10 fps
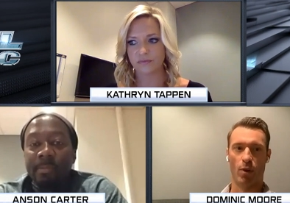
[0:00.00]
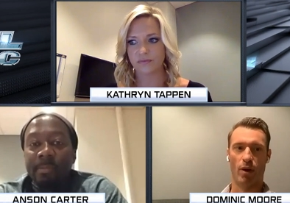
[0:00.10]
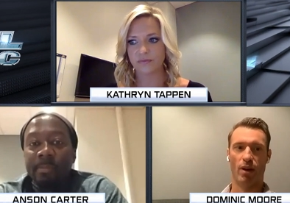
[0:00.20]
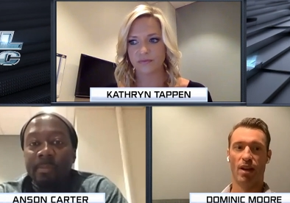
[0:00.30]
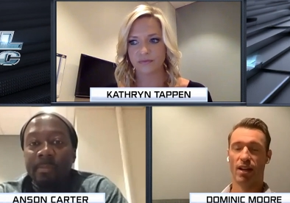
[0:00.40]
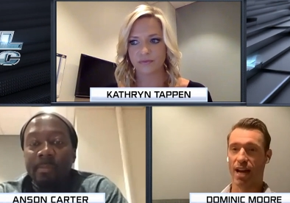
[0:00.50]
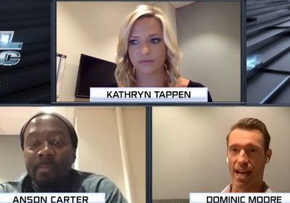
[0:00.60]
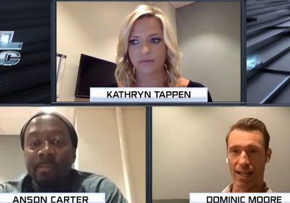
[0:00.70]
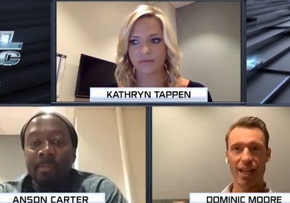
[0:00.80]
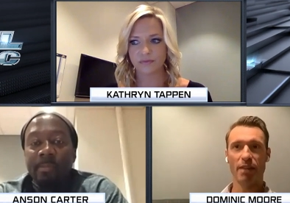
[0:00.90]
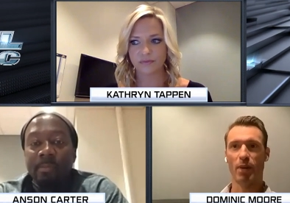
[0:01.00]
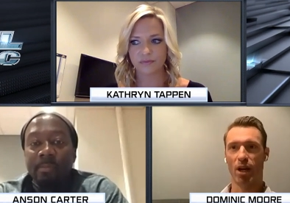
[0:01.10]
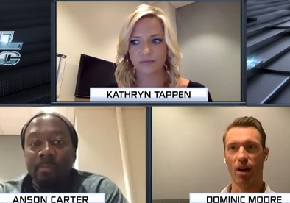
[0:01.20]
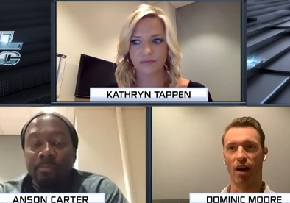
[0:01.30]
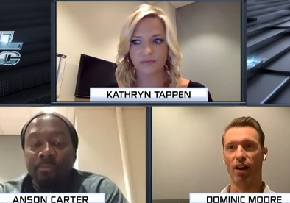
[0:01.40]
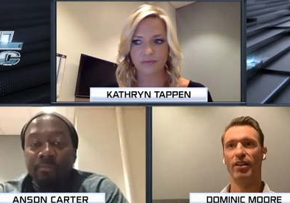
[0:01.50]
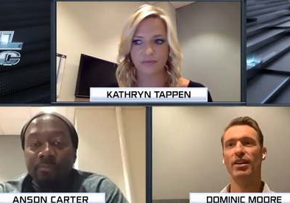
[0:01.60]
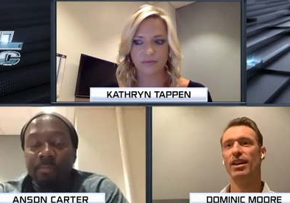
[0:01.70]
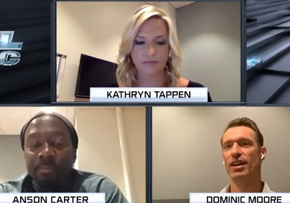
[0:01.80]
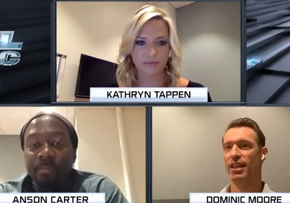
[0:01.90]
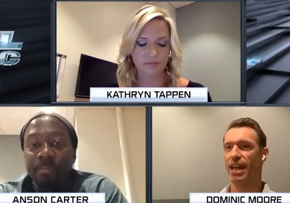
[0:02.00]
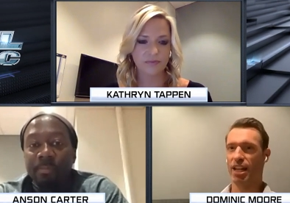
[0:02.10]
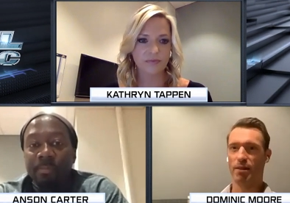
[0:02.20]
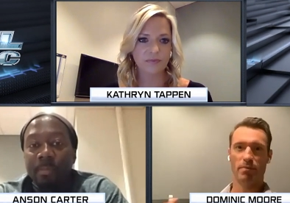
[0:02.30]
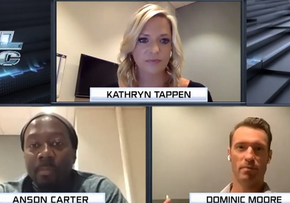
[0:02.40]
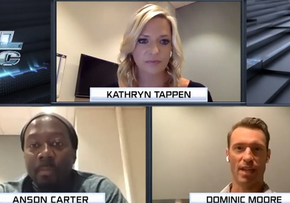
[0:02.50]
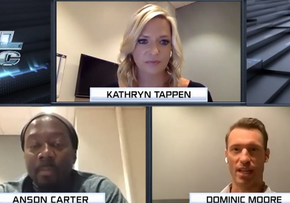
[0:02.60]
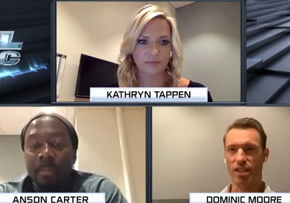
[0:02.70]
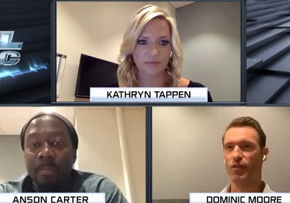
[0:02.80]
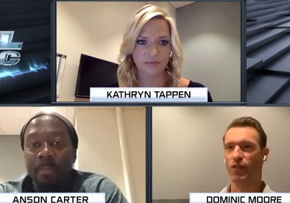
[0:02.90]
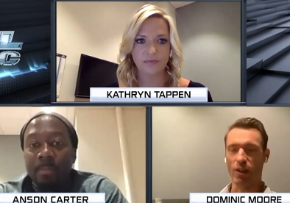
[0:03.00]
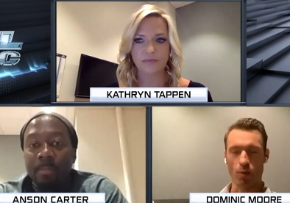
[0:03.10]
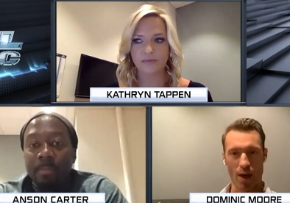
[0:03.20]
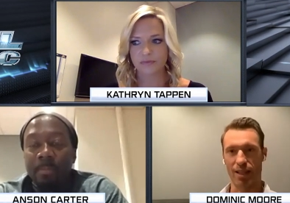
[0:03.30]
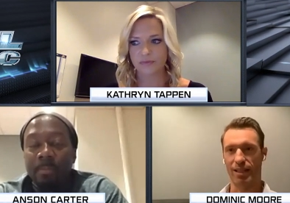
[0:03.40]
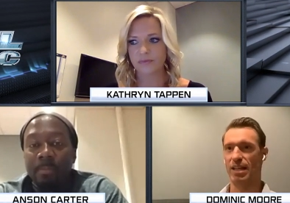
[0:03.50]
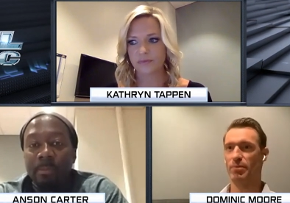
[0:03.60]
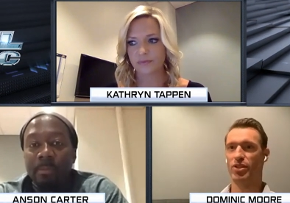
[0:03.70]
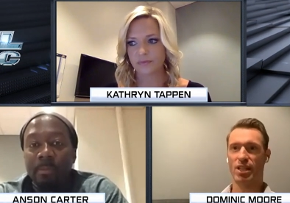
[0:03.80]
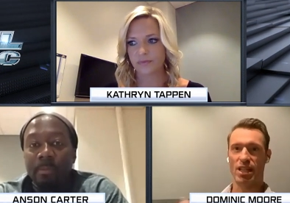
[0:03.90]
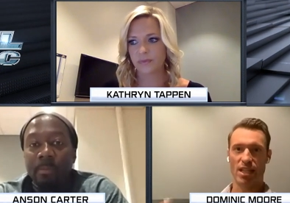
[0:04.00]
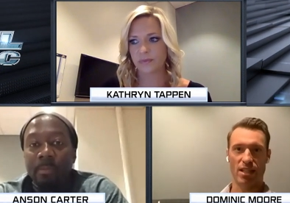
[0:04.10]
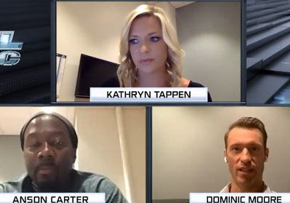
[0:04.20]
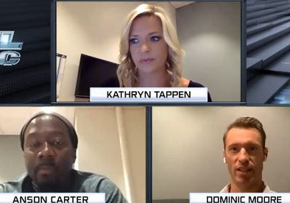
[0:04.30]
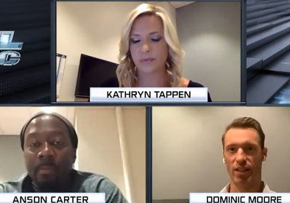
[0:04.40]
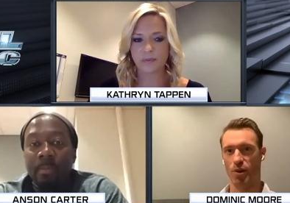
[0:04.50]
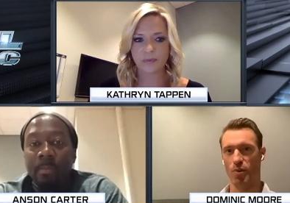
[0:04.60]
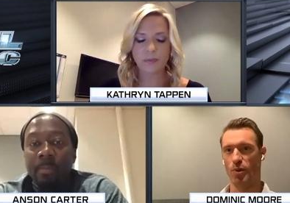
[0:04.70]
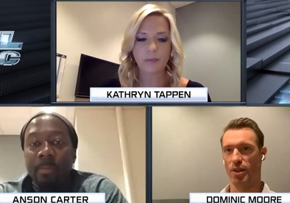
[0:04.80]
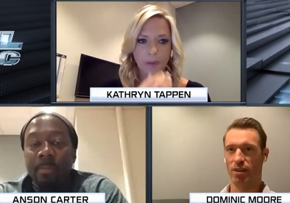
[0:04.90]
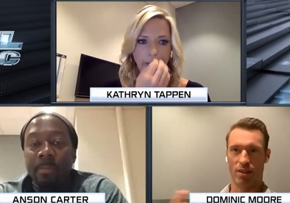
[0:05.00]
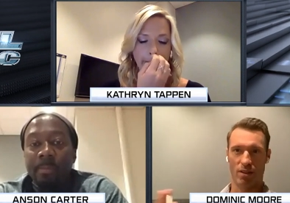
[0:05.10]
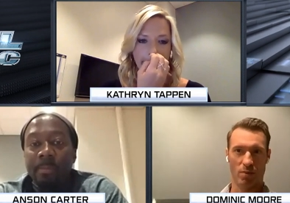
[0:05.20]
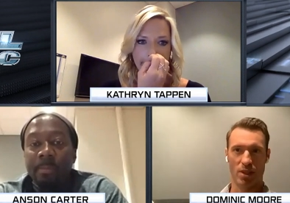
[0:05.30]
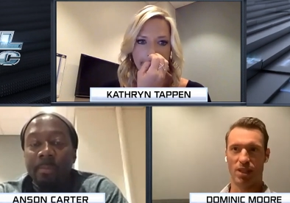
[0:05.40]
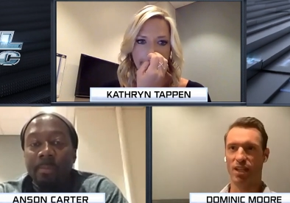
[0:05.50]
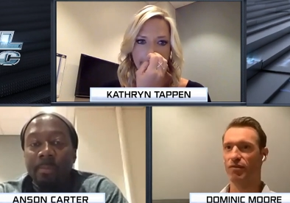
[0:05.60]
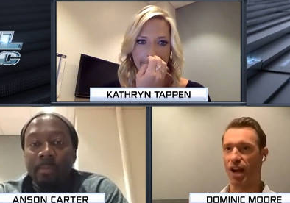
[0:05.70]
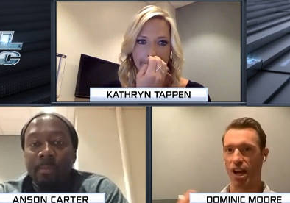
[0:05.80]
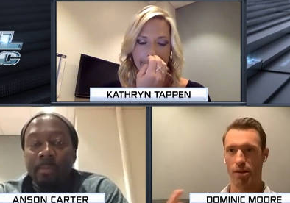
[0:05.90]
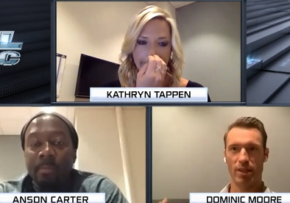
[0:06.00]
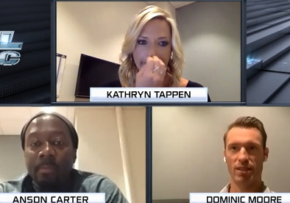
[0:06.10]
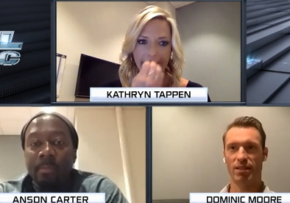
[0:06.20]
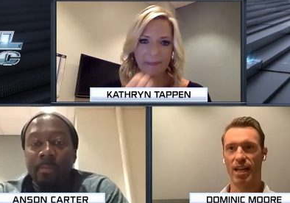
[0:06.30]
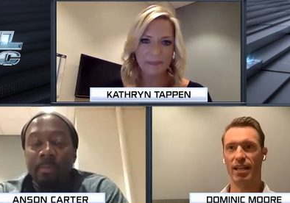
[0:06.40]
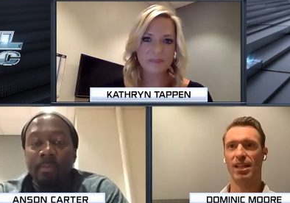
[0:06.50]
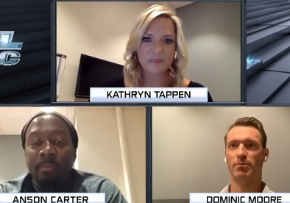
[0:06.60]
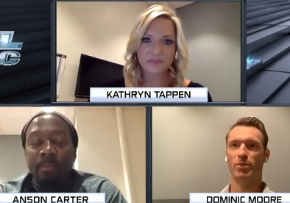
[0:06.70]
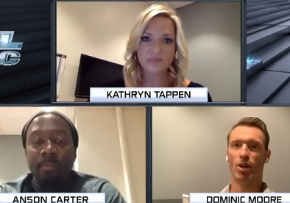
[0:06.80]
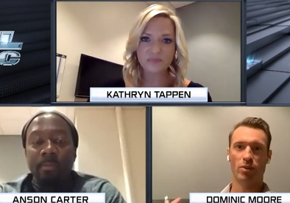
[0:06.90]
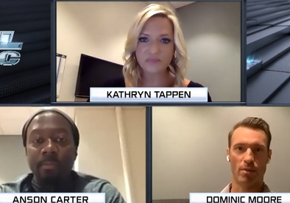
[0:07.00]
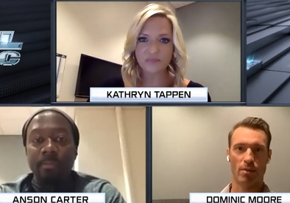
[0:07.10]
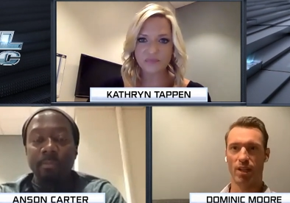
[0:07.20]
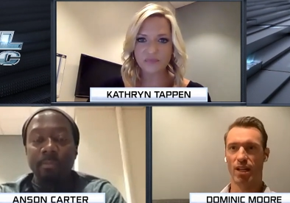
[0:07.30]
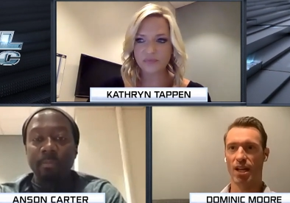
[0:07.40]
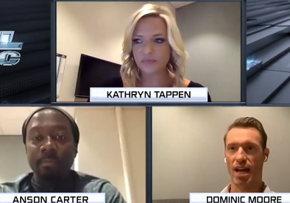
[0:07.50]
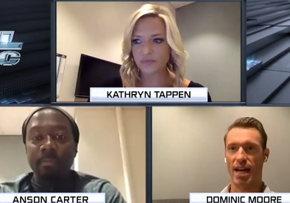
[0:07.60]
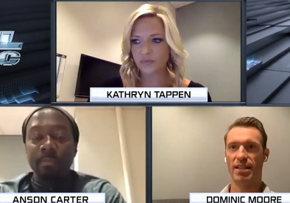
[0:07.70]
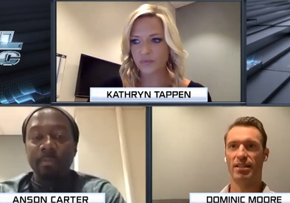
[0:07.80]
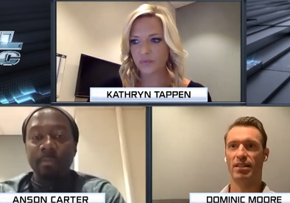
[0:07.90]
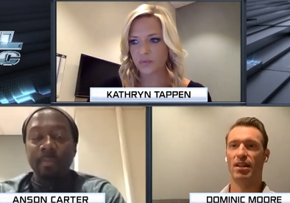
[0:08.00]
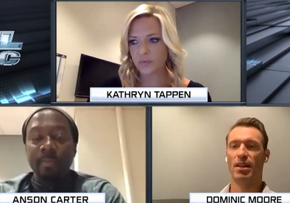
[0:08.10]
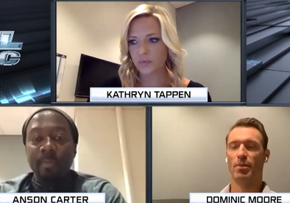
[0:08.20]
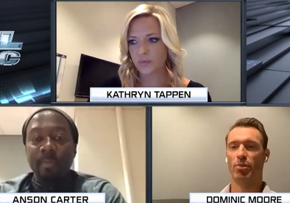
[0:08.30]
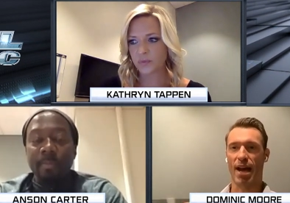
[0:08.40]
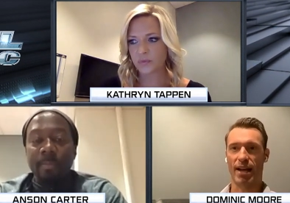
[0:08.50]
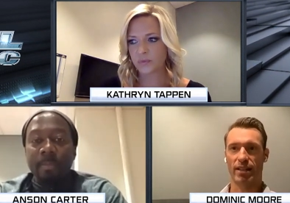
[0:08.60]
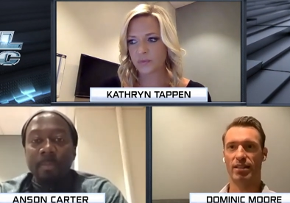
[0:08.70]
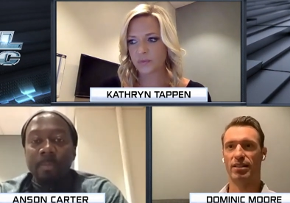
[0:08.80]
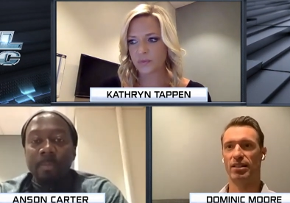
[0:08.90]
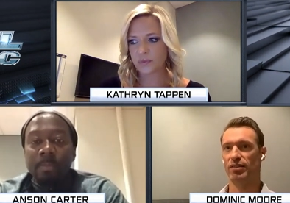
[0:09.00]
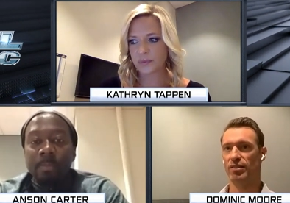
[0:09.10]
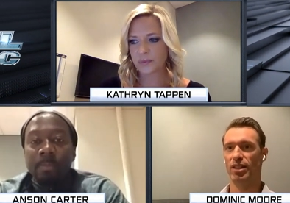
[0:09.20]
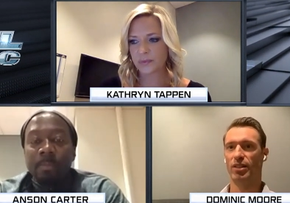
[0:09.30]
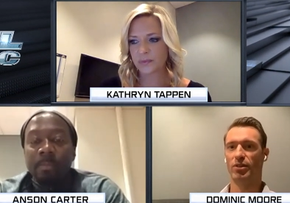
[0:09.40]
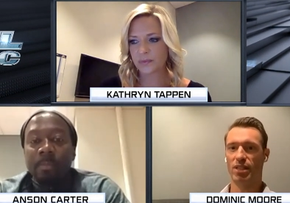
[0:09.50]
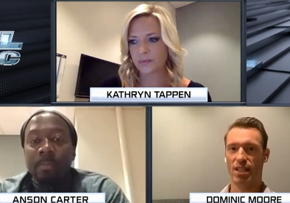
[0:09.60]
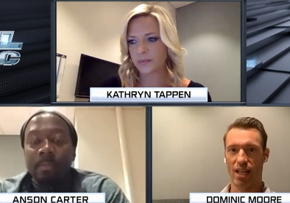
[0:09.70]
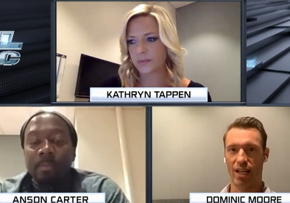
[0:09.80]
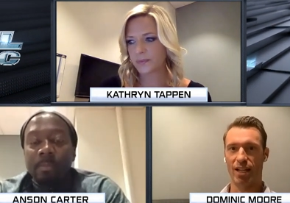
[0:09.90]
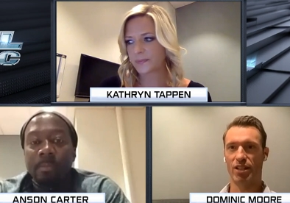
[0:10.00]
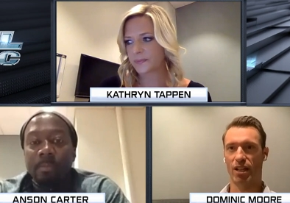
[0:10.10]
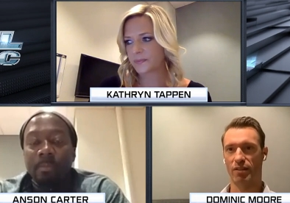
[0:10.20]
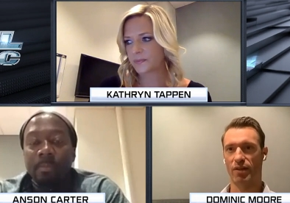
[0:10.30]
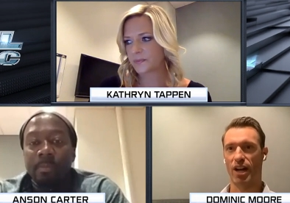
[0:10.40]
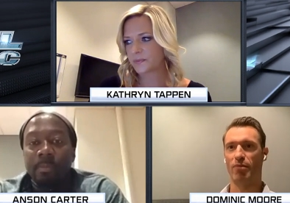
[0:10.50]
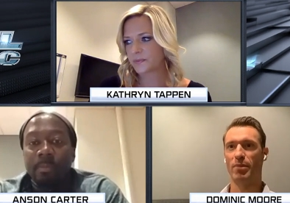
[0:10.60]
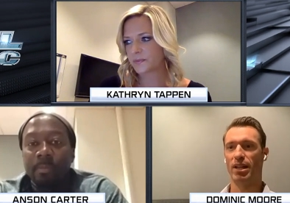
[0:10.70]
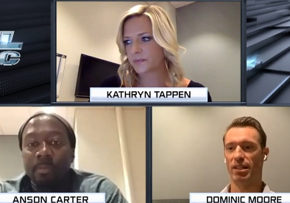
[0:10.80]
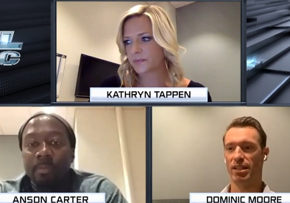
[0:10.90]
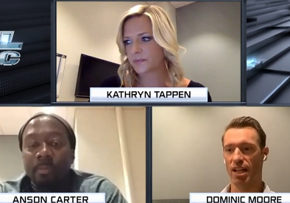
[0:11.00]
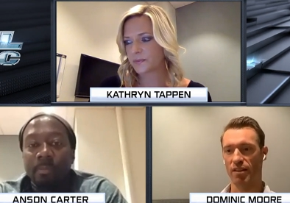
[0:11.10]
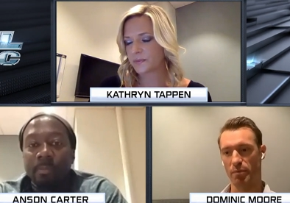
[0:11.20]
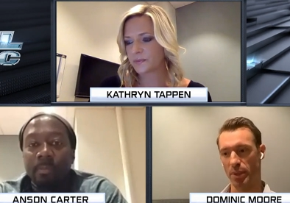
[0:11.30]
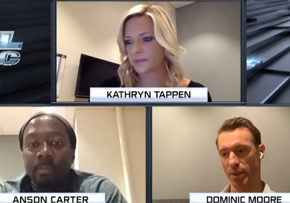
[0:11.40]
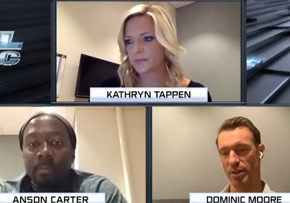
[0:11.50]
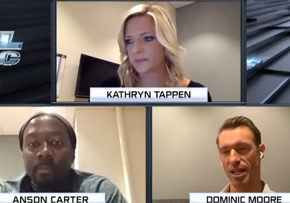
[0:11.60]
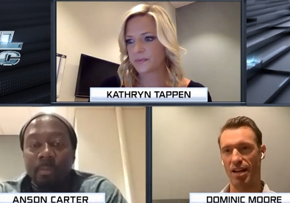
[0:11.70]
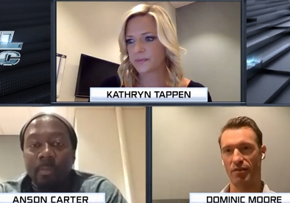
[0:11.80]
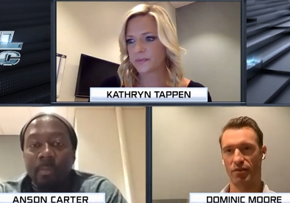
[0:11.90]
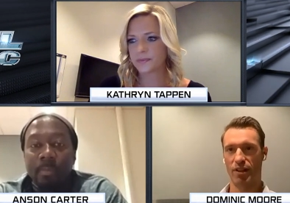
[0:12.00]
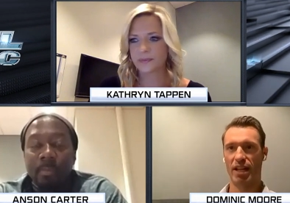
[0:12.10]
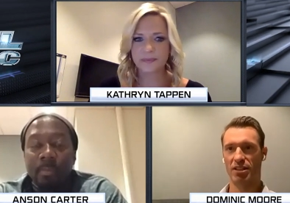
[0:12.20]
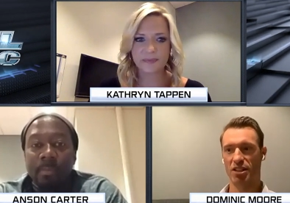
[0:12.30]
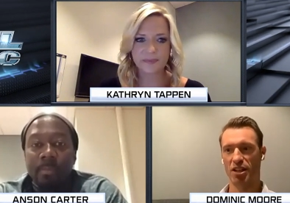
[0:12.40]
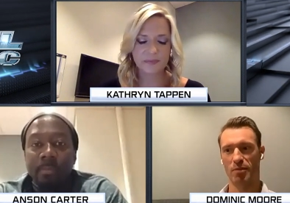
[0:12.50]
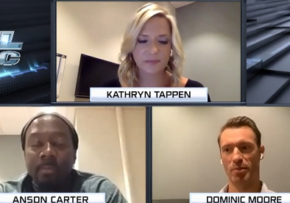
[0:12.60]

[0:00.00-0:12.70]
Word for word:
Speaker 1: for kind of like Makar, get him, get his feet wet, let him see, you know, what the, what the environment is like, let him know some of the guys and practice and, you know, see the N H L environment and kind of build that for next year.